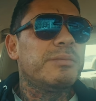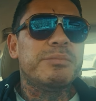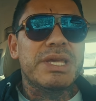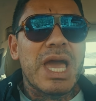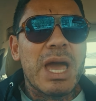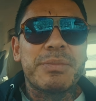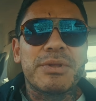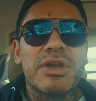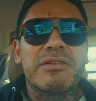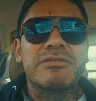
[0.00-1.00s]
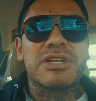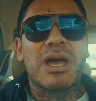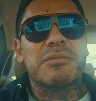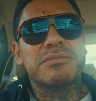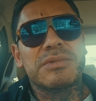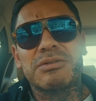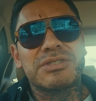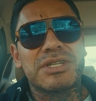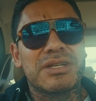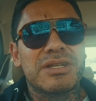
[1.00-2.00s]
be happy that you have a job. That
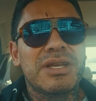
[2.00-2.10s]
was it.